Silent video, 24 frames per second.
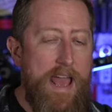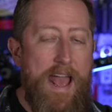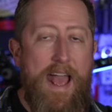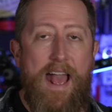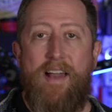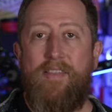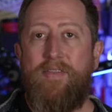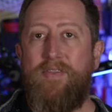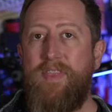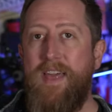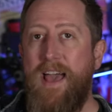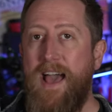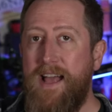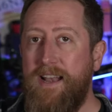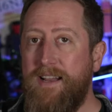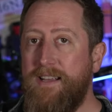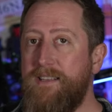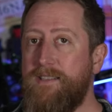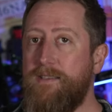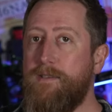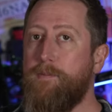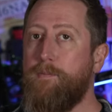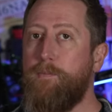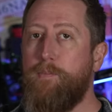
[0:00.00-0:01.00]
and that
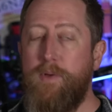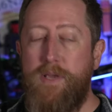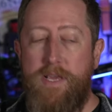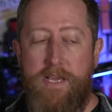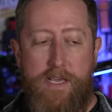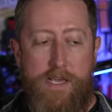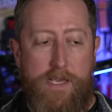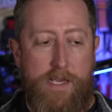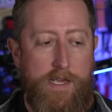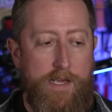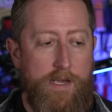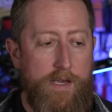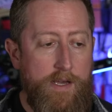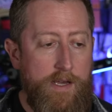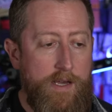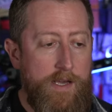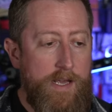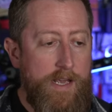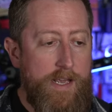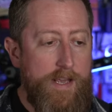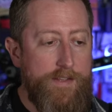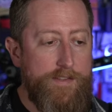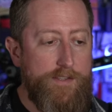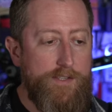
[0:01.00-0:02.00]
is B,
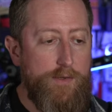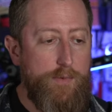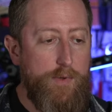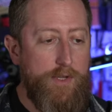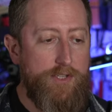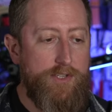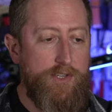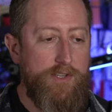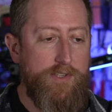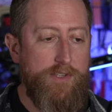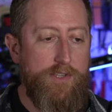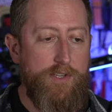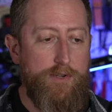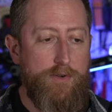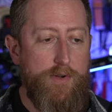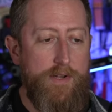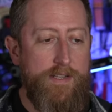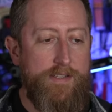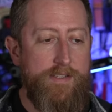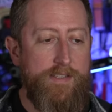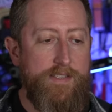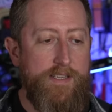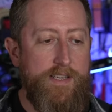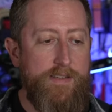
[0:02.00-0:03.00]
it switches the
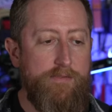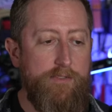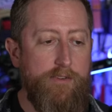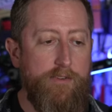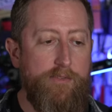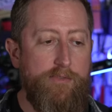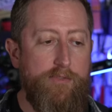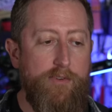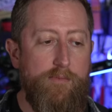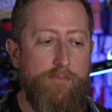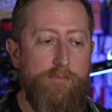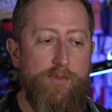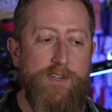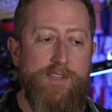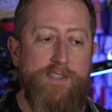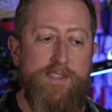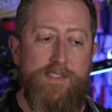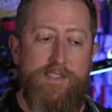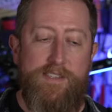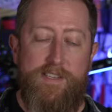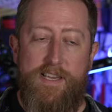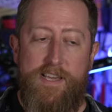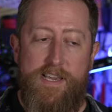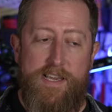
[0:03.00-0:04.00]
transceiver from
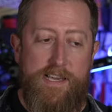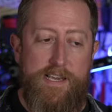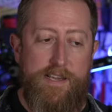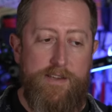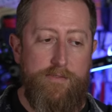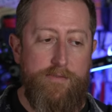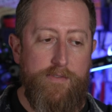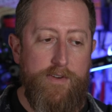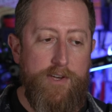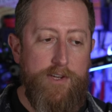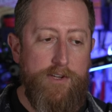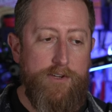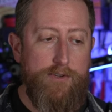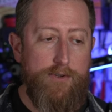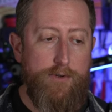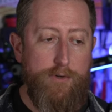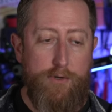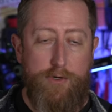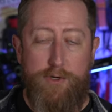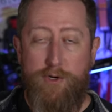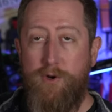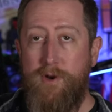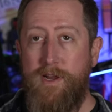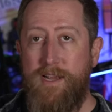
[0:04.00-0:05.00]
receive to
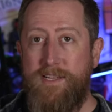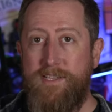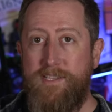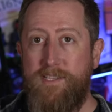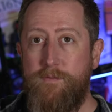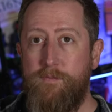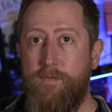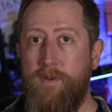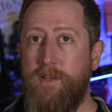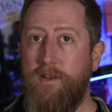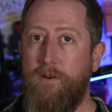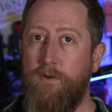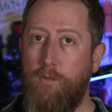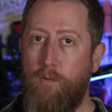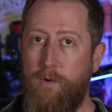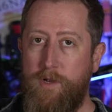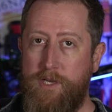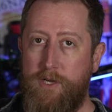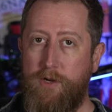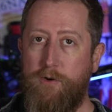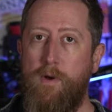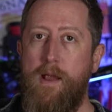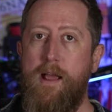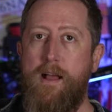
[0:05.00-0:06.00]
transmit
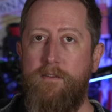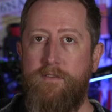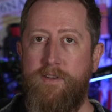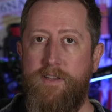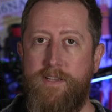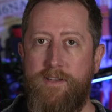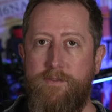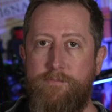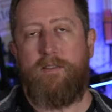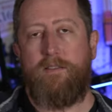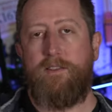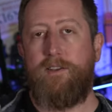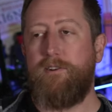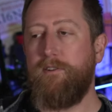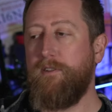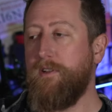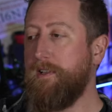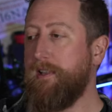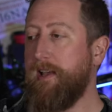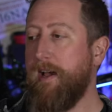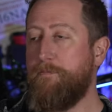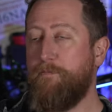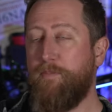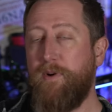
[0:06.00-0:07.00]
when grounded.
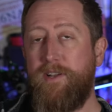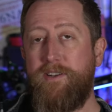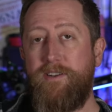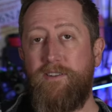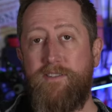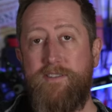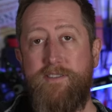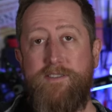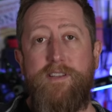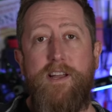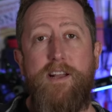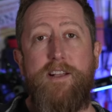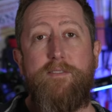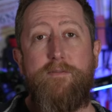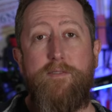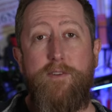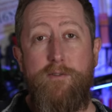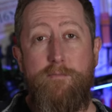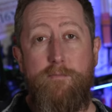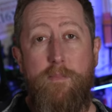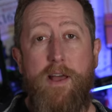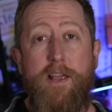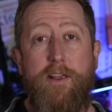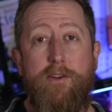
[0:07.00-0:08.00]
Literally, that button on the side of
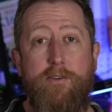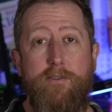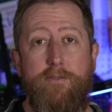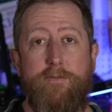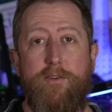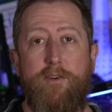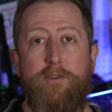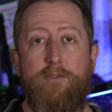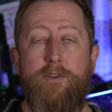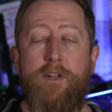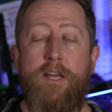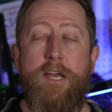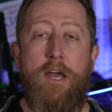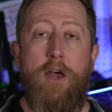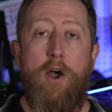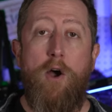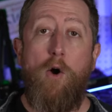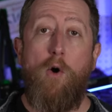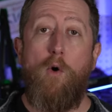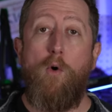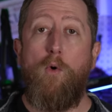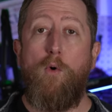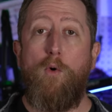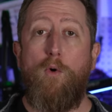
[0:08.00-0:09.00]
your microphone
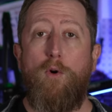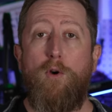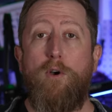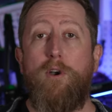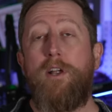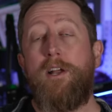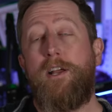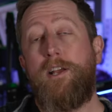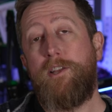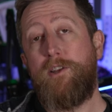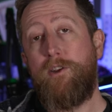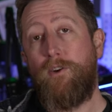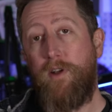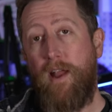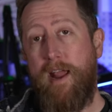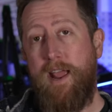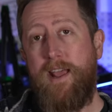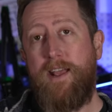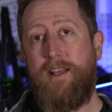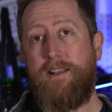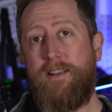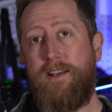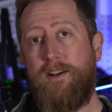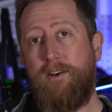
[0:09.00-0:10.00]
or your
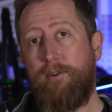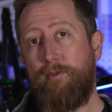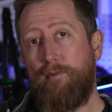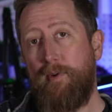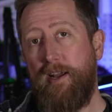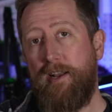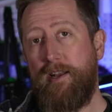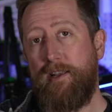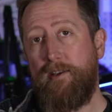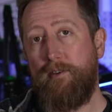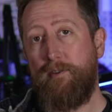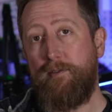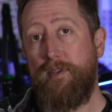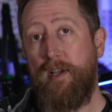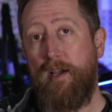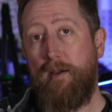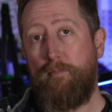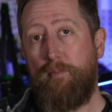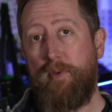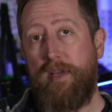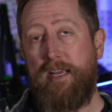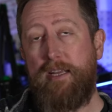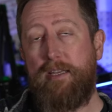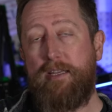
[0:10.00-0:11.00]
handheld radio's
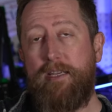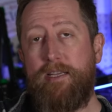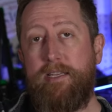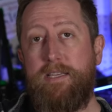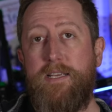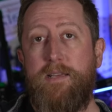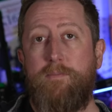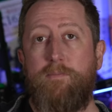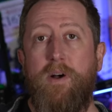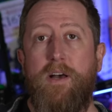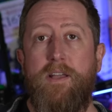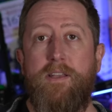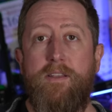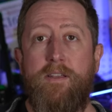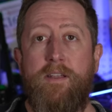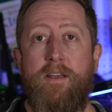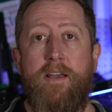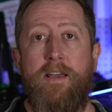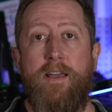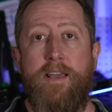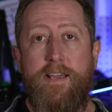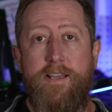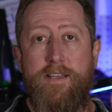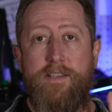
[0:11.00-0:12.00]
PTT button
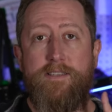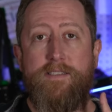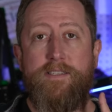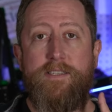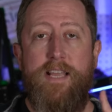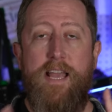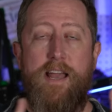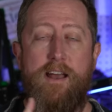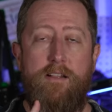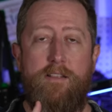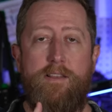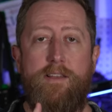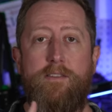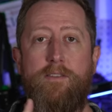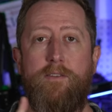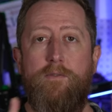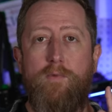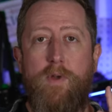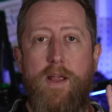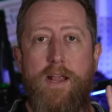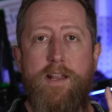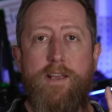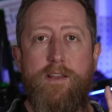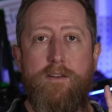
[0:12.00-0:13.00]
is telling the
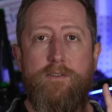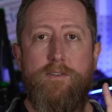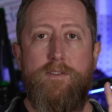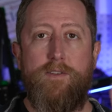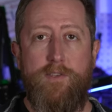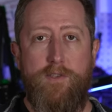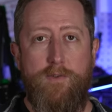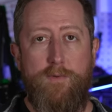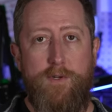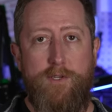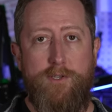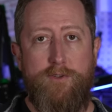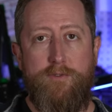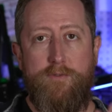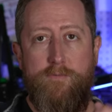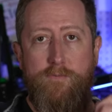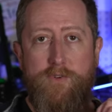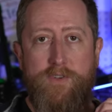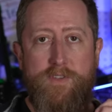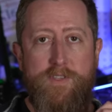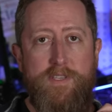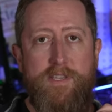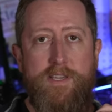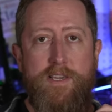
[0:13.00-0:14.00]
radio to switch from
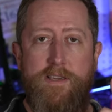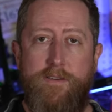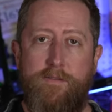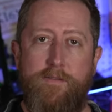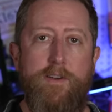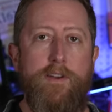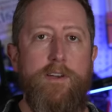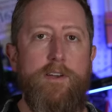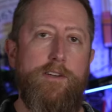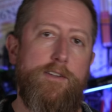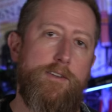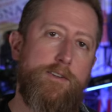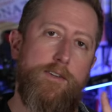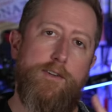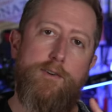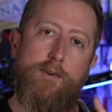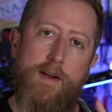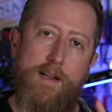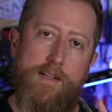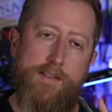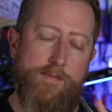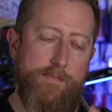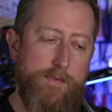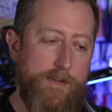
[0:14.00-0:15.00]
receive to
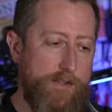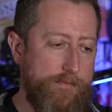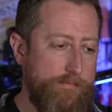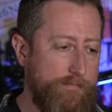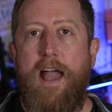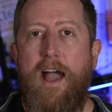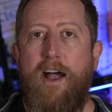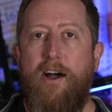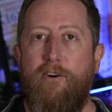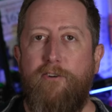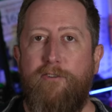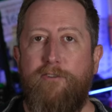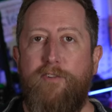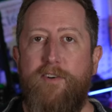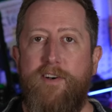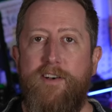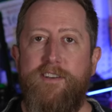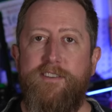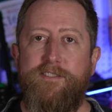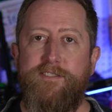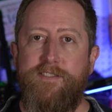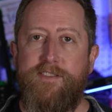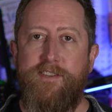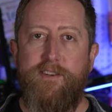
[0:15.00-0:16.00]
transmit.
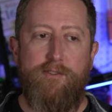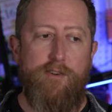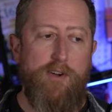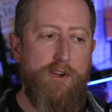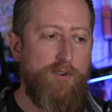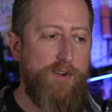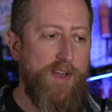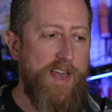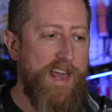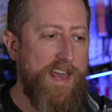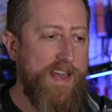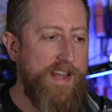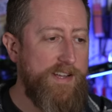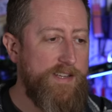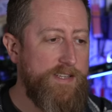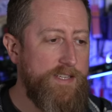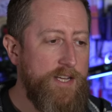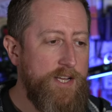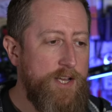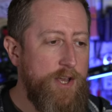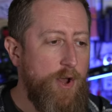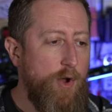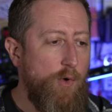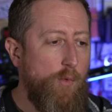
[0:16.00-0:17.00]
Alpha 08,
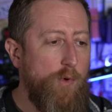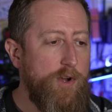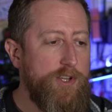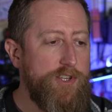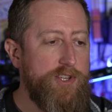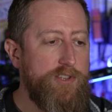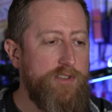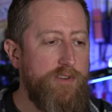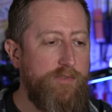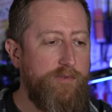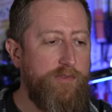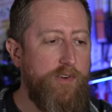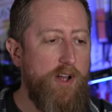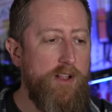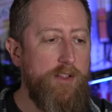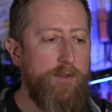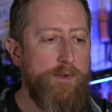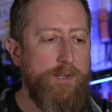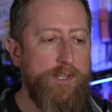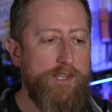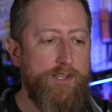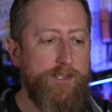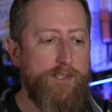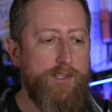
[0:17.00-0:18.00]
which of the
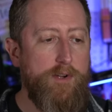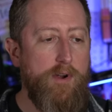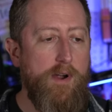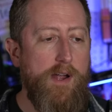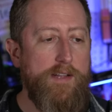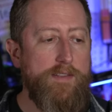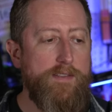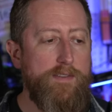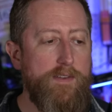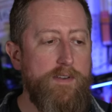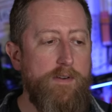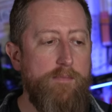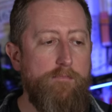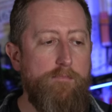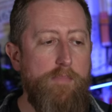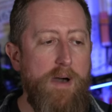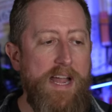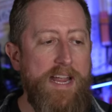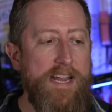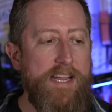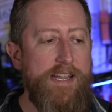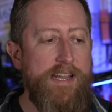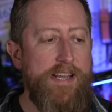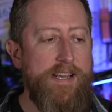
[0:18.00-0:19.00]
following describes
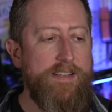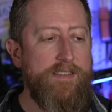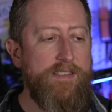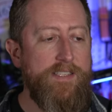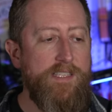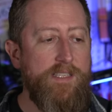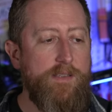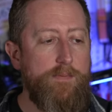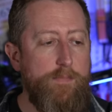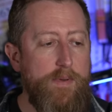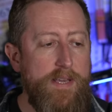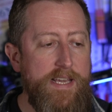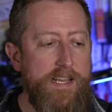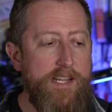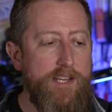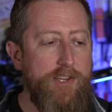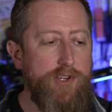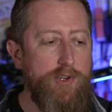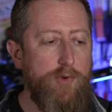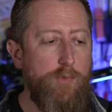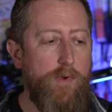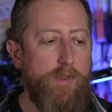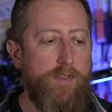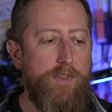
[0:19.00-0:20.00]
combining
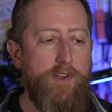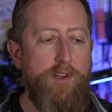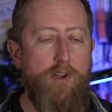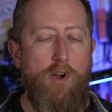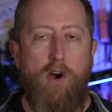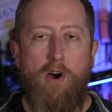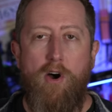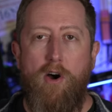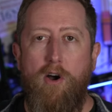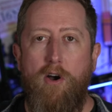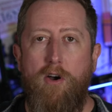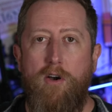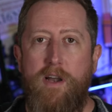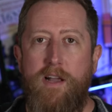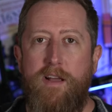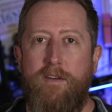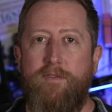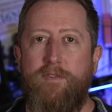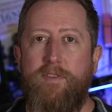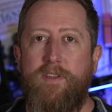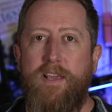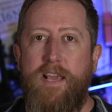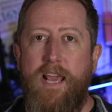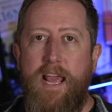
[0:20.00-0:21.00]
speech with an
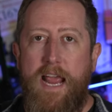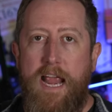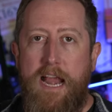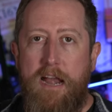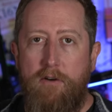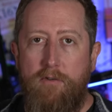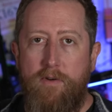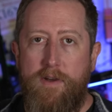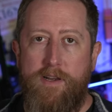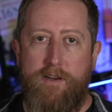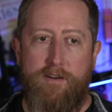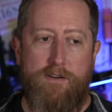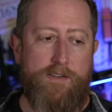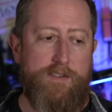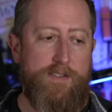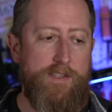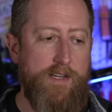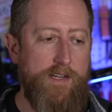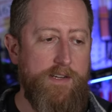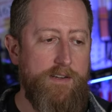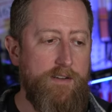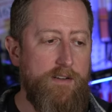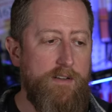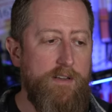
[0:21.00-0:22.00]
RF carrier
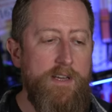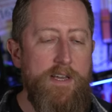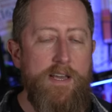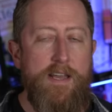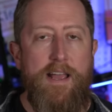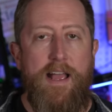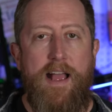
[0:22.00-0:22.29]
signal?